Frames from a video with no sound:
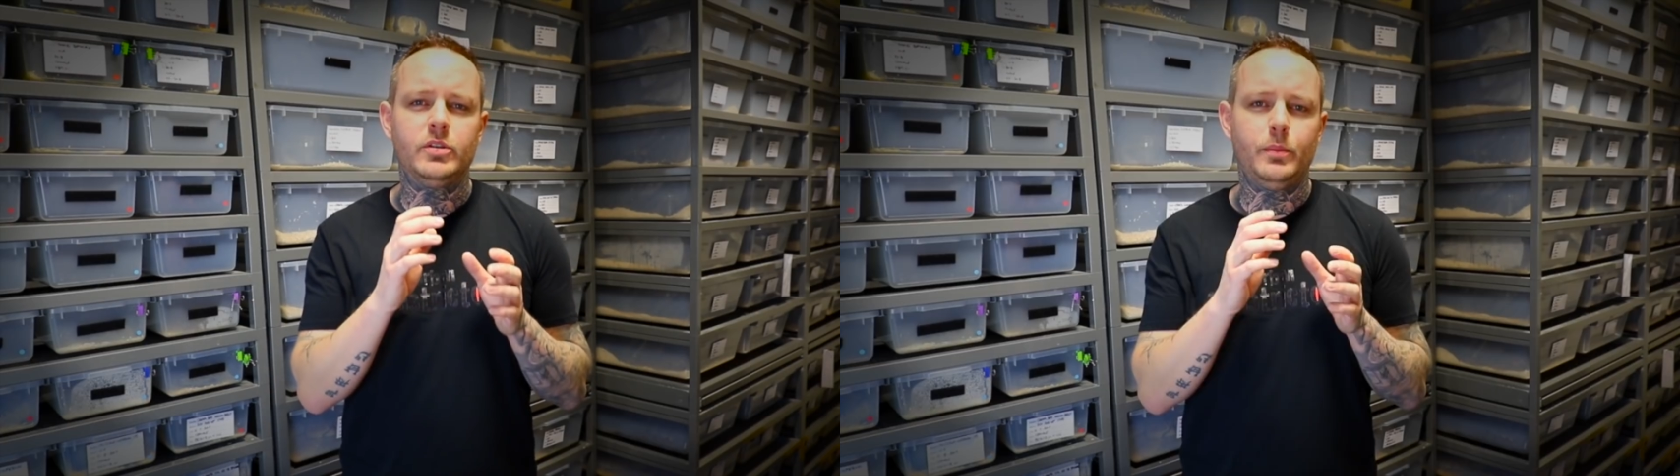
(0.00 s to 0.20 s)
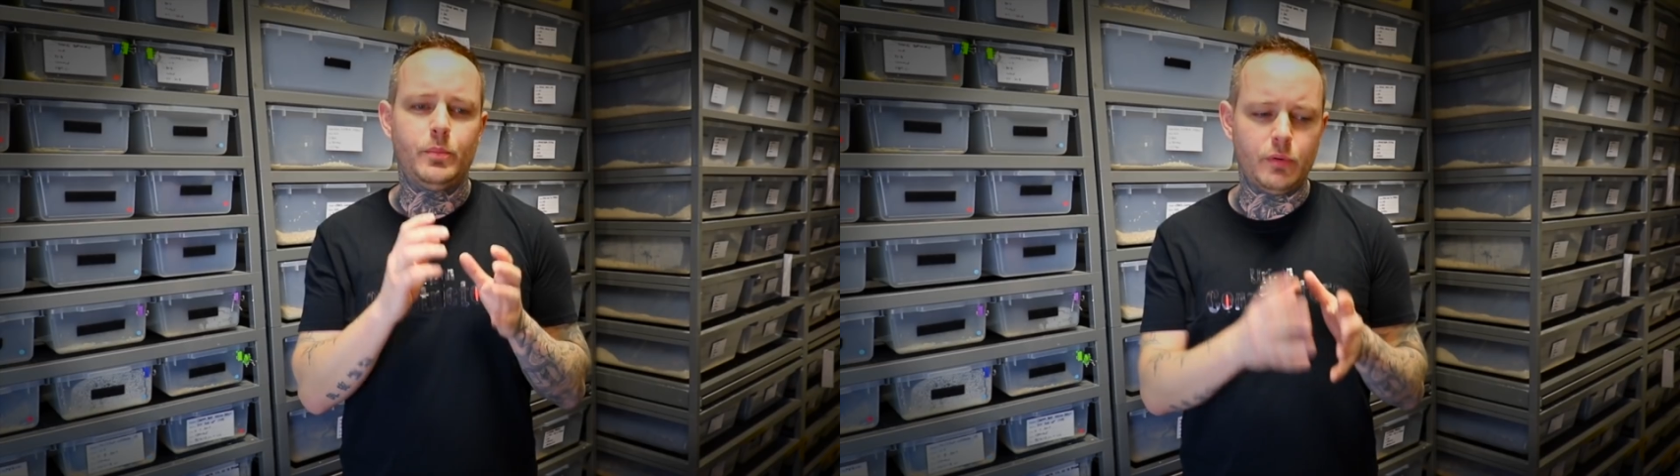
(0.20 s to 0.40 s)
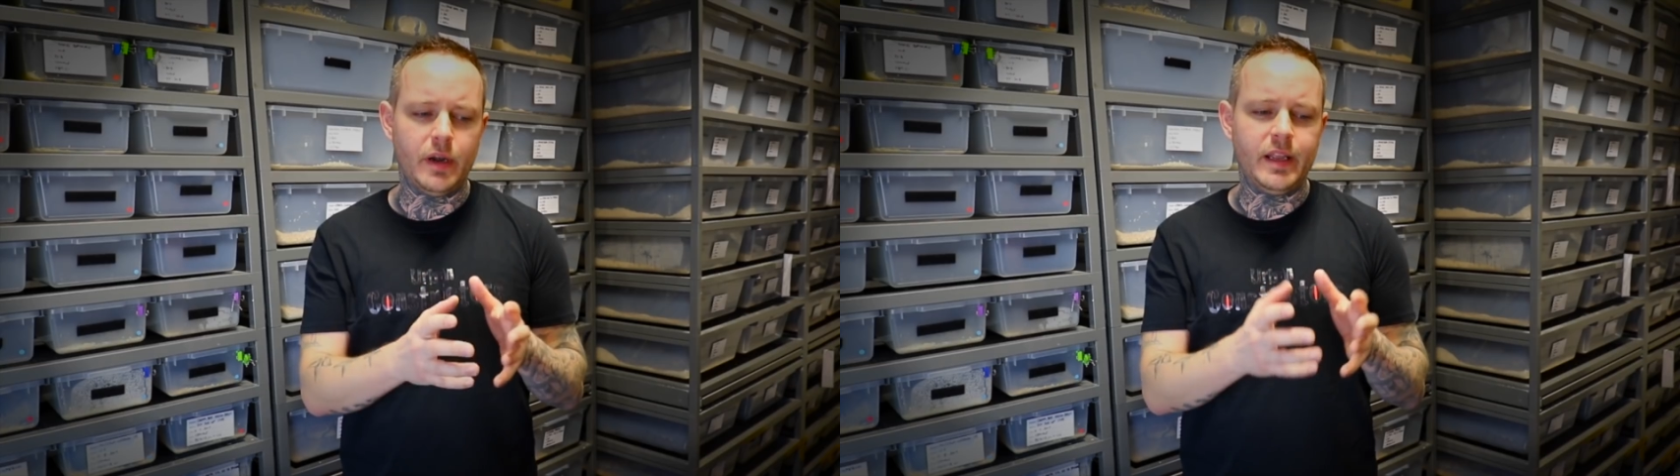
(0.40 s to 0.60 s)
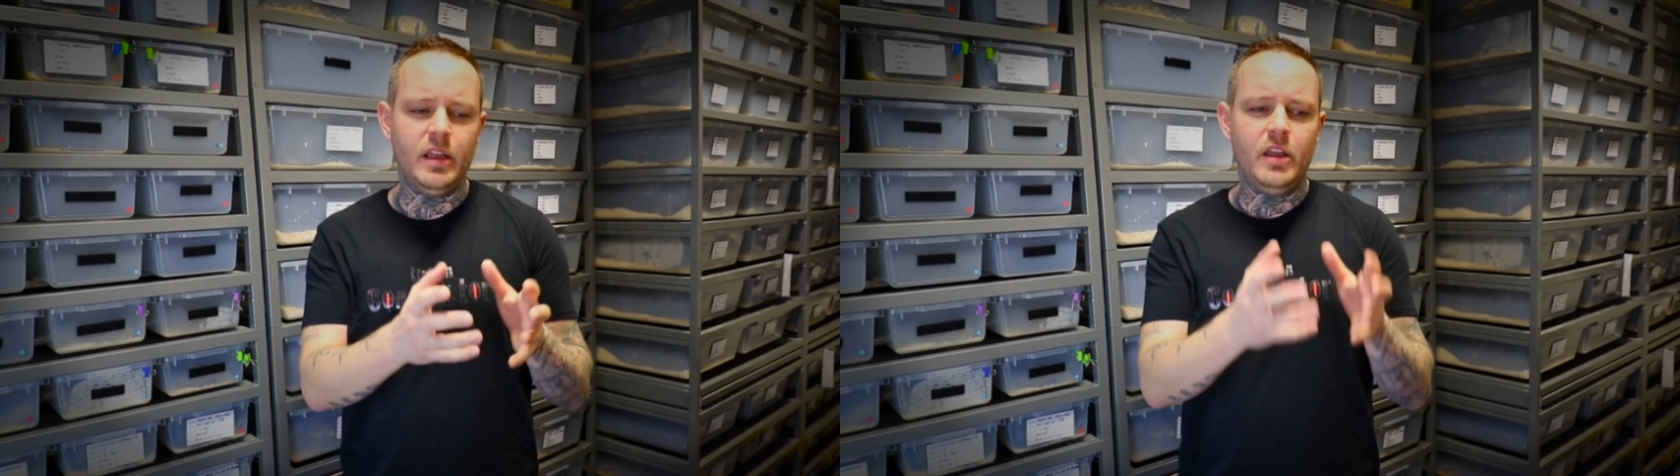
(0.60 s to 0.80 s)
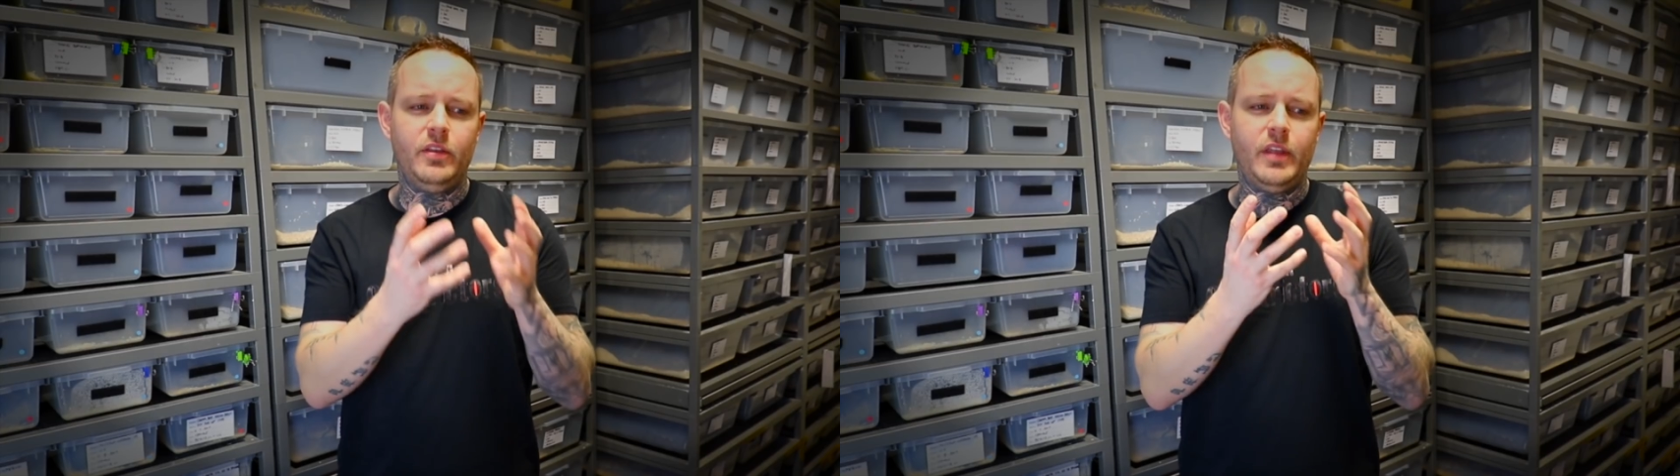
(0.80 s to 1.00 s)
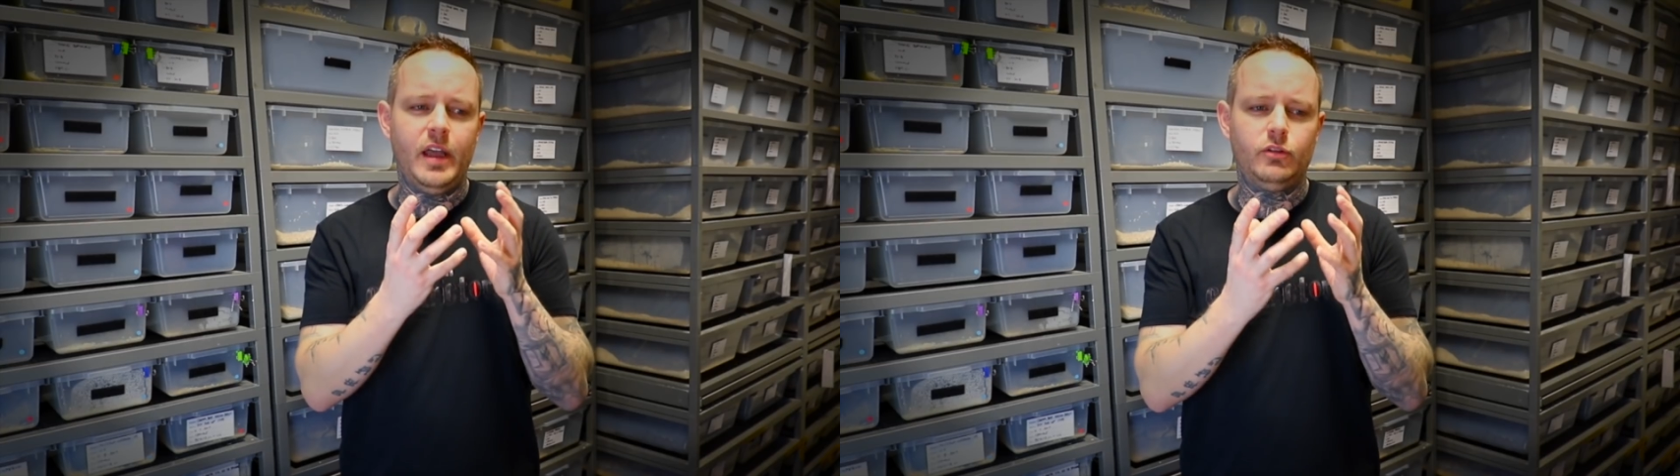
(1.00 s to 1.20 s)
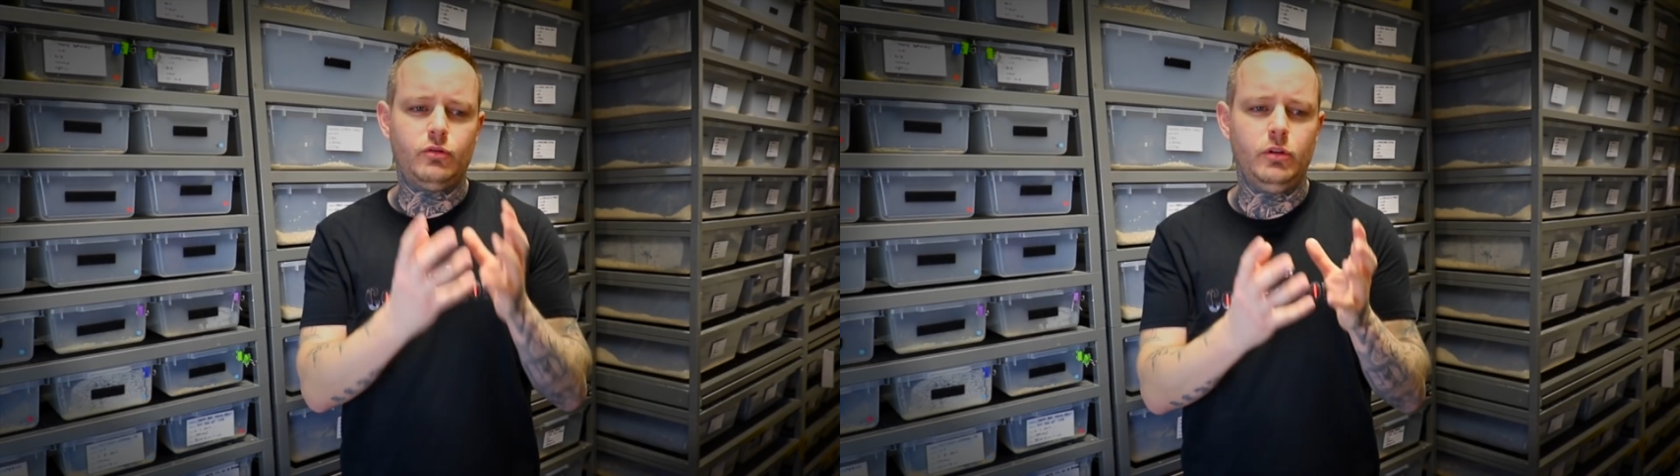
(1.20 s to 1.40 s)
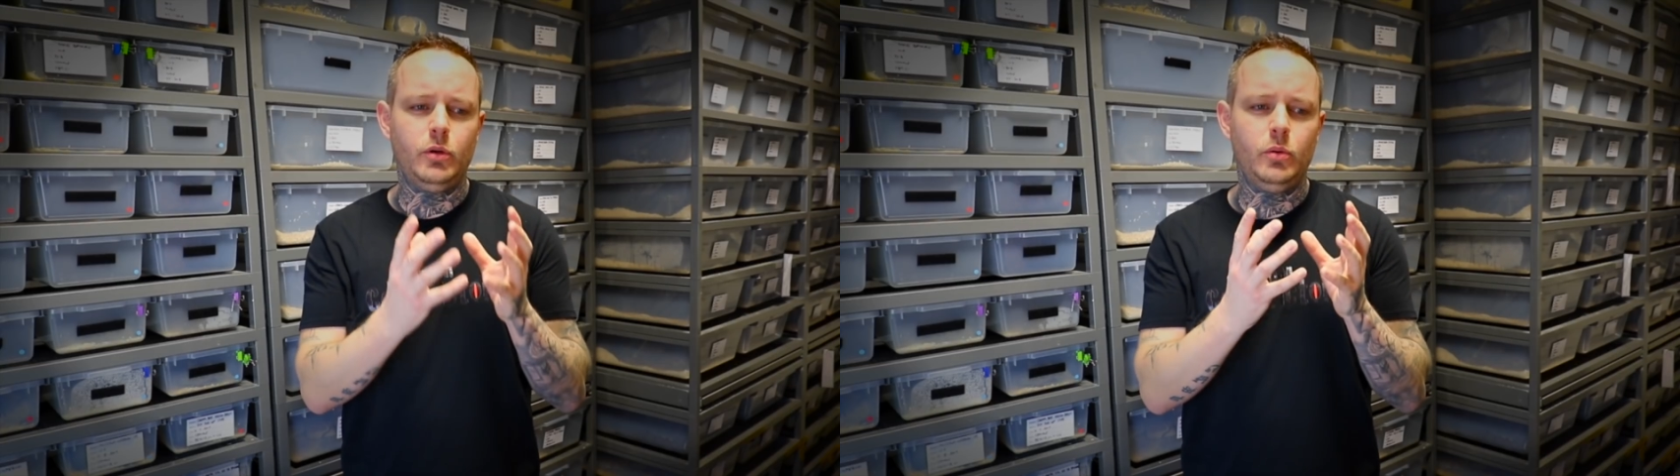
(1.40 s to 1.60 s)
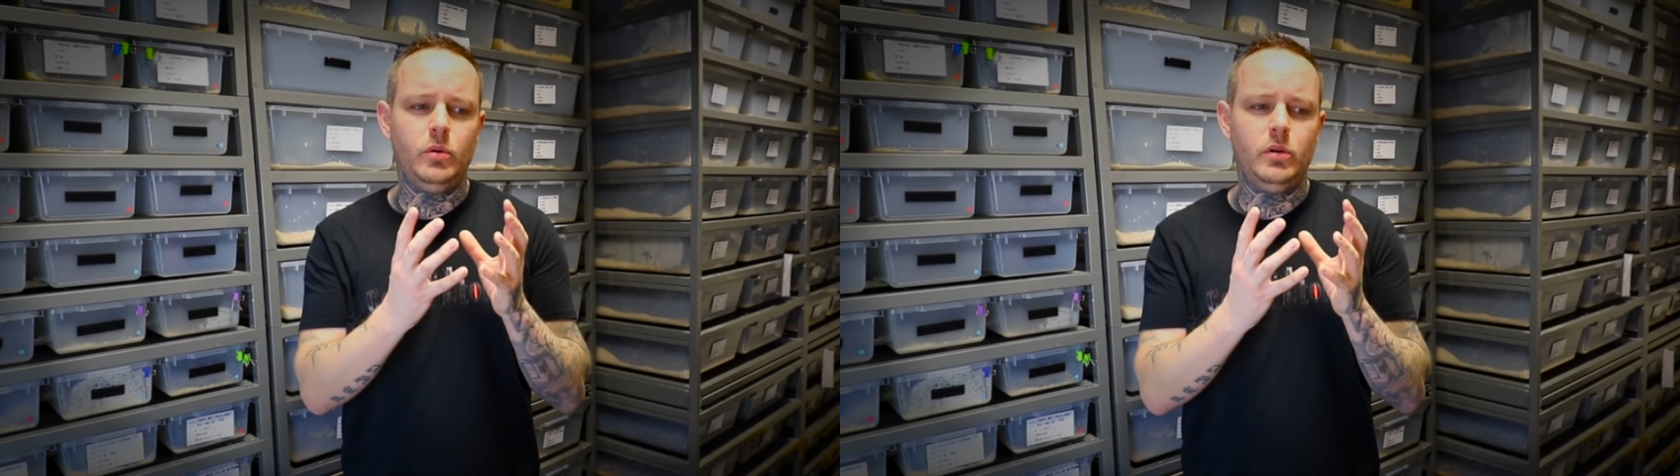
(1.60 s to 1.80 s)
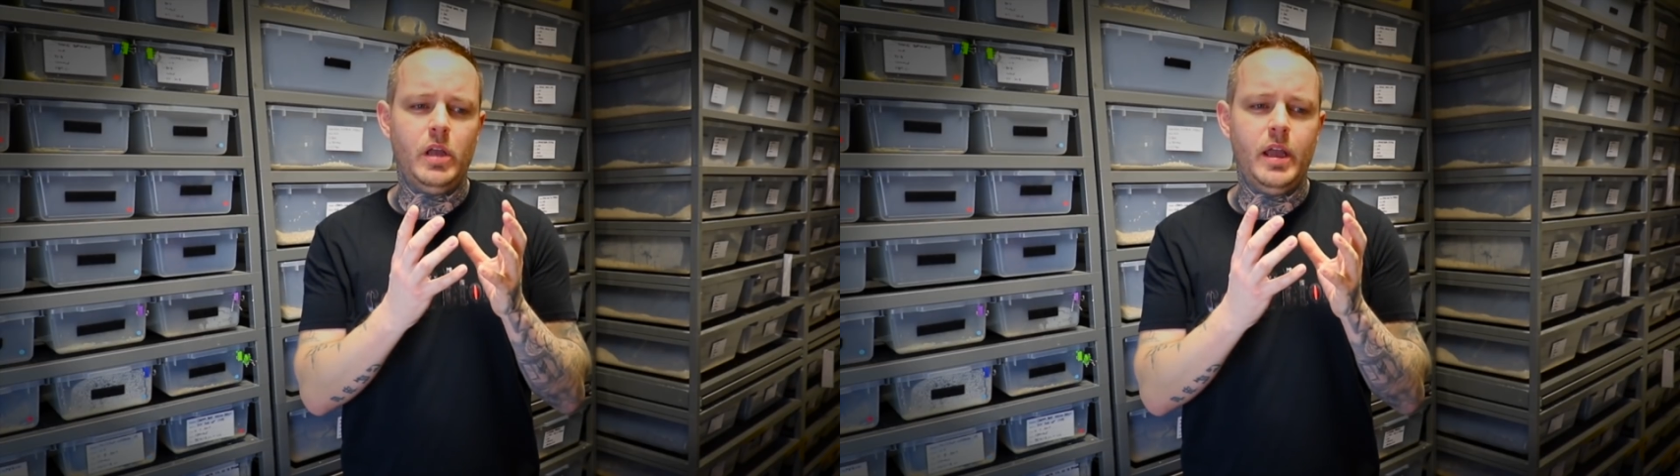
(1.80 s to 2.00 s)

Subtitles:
to bring that true,